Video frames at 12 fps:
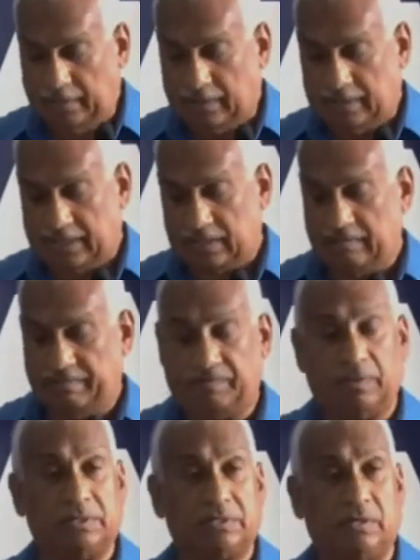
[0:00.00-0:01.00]
that if
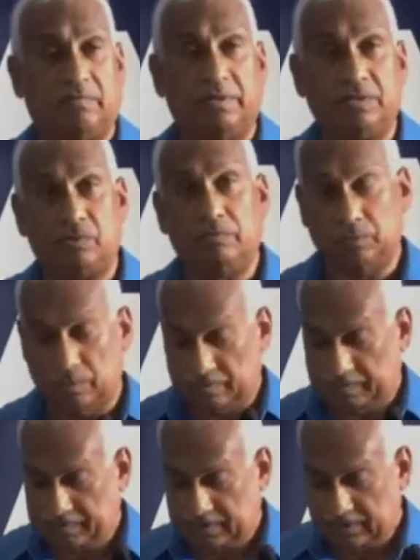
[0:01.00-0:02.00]
forest cover is
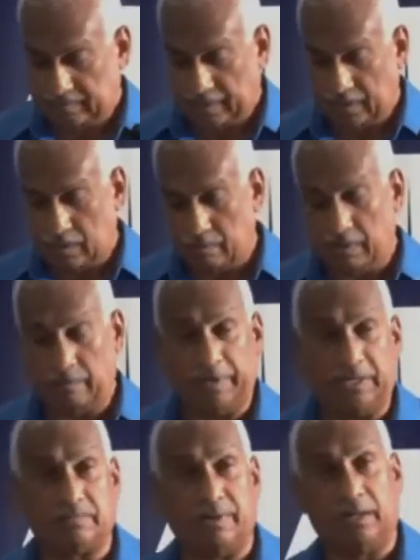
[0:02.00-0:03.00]
removed to be
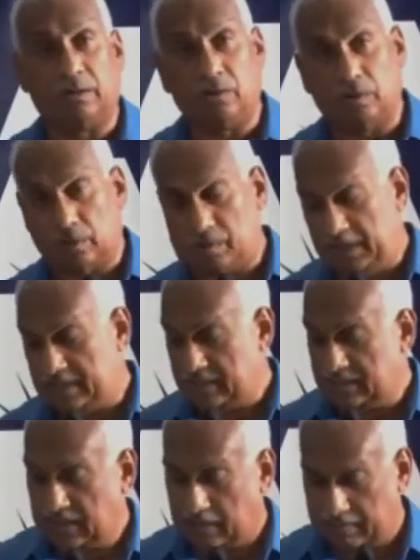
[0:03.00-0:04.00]
replaced by concrete
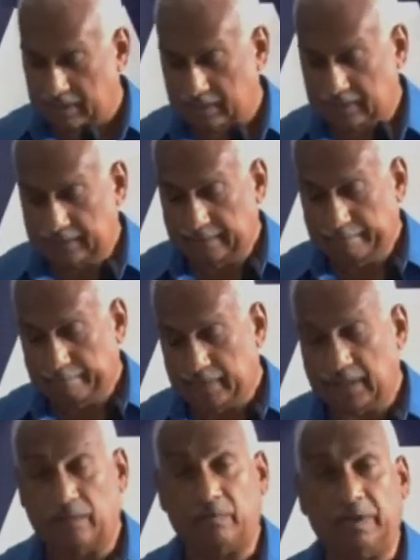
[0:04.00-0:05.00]
and tarmac,
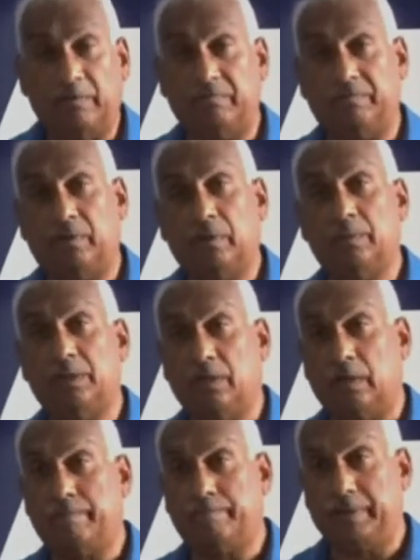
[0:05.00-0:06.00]
then rainfall will
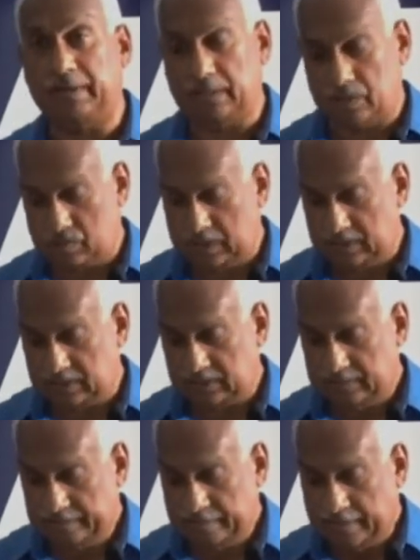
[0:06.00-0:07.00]
not penetrate
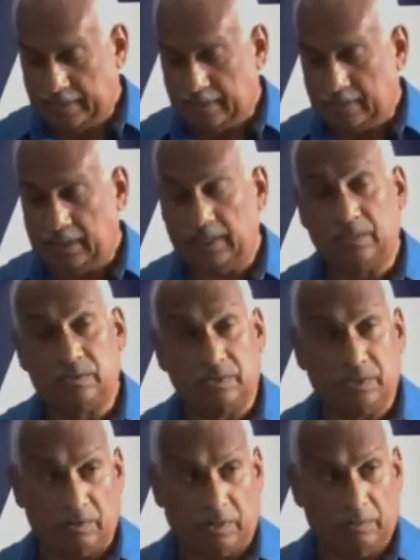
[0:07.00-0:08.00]
into the
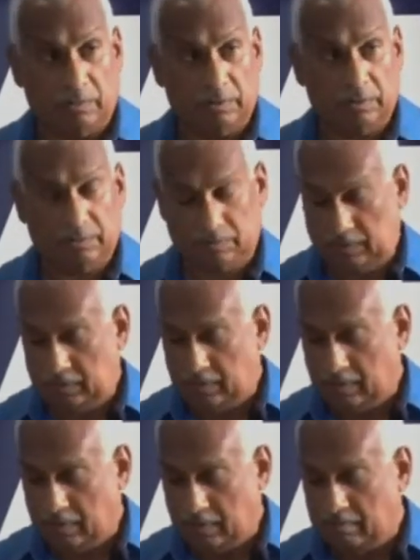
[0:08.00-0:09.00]
ground,
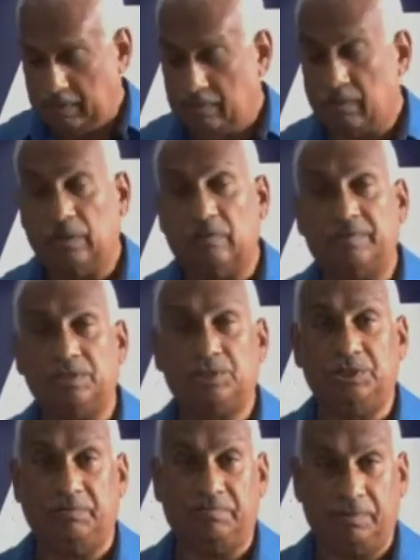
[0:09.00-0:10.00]
but run off as
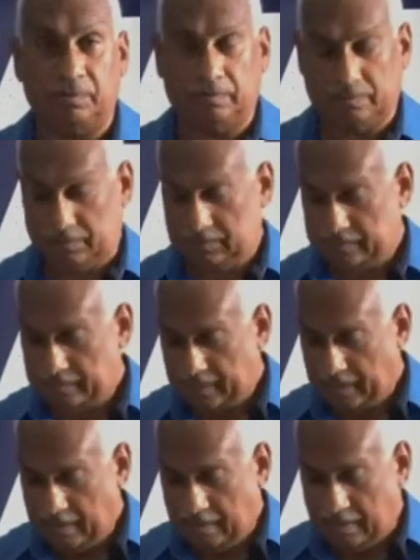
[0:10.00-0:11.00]
sheet flow.
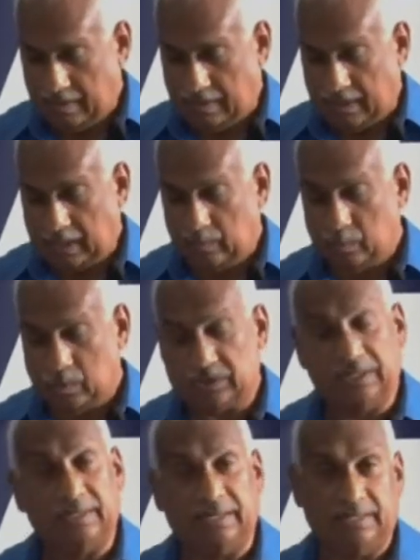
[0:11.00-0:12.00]
And
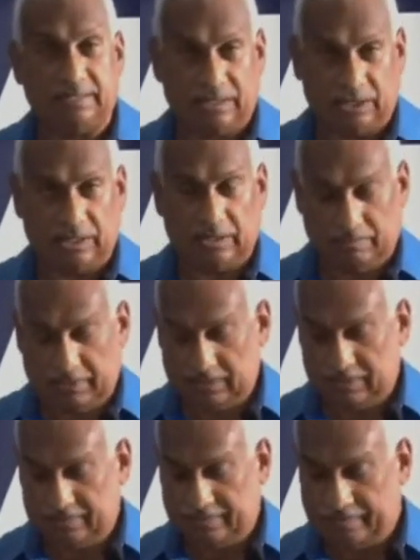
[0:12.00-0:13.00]
water, ladies and gentlemen,
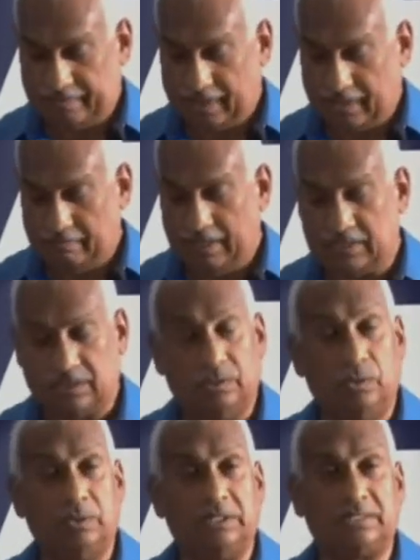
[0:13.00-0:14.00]
makes
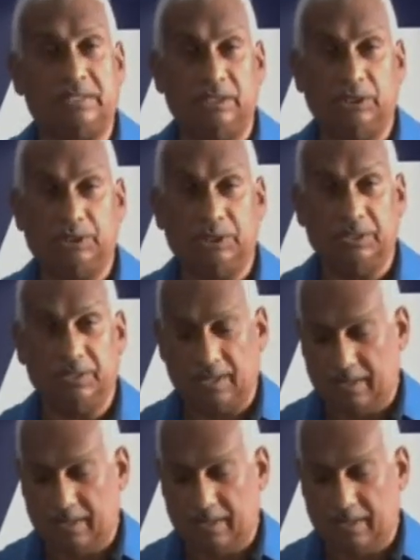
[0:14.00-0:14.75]
no distinction